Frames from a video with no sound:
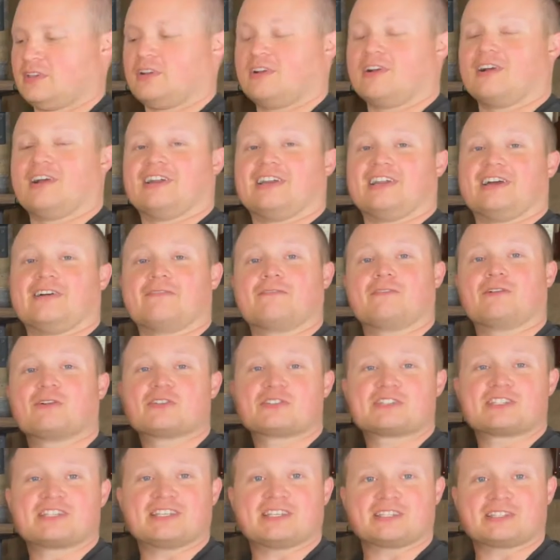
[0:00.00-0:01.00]
All right, now
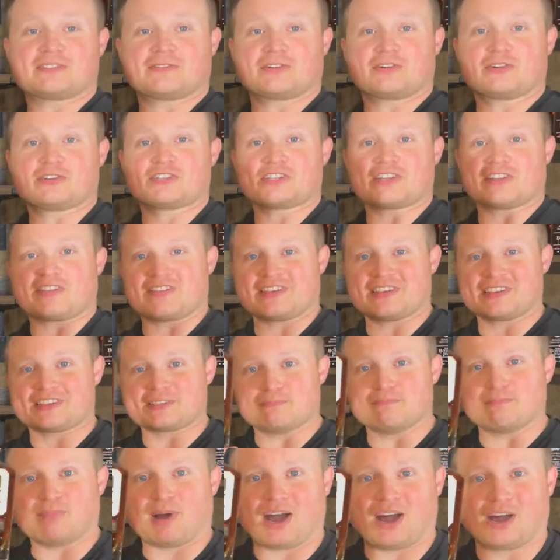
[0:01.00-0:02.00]
first things first, this
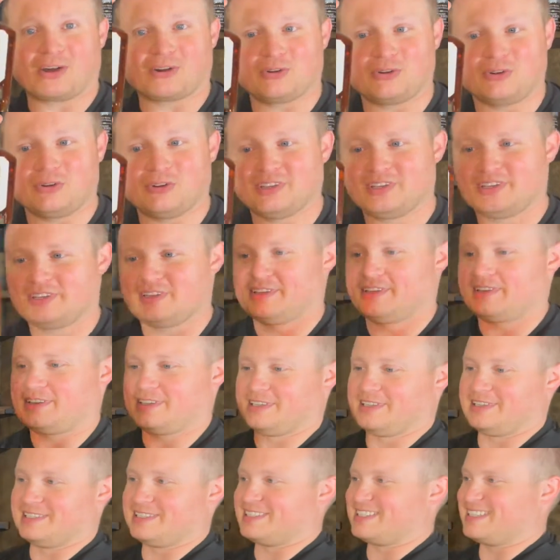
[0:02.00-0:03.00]
bottle
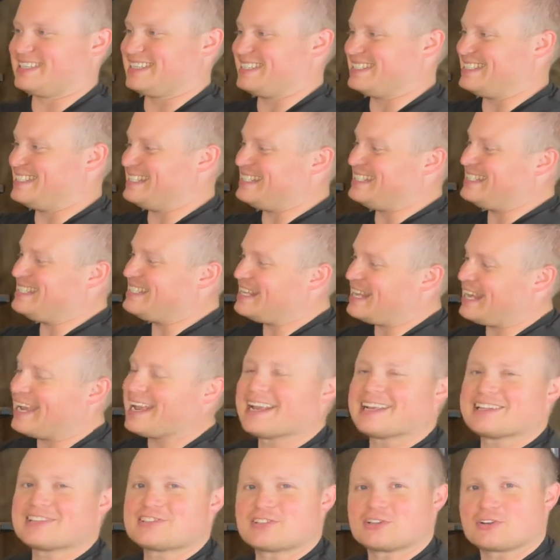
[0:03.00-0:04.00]
is
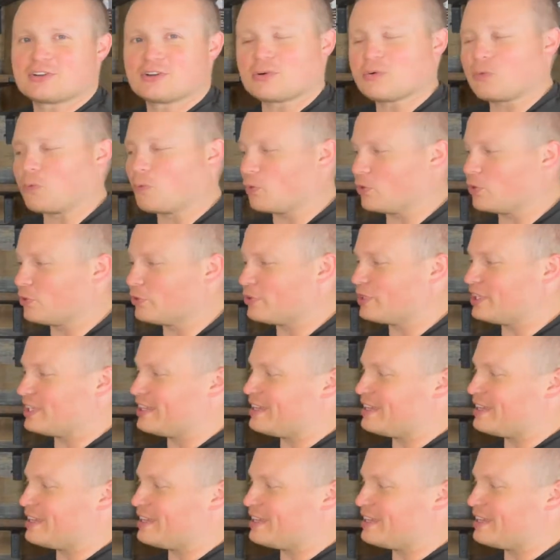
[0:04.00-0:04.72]
decanter worthy.